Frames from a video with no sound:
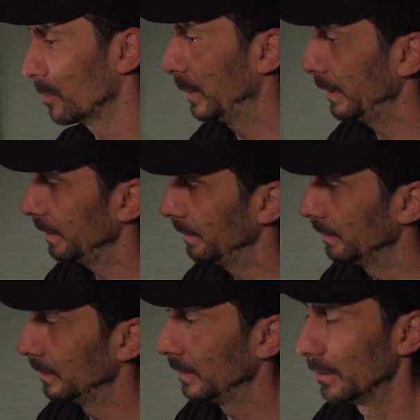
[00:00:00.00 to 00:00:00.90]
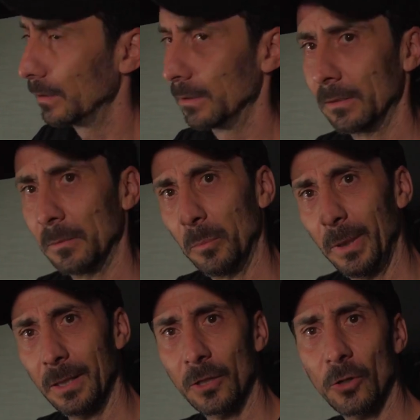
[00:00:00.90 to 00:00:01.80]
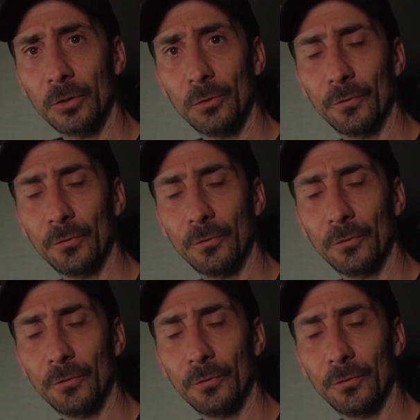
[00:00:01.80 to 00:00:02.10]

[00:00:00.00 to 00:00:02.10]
But being a cocktail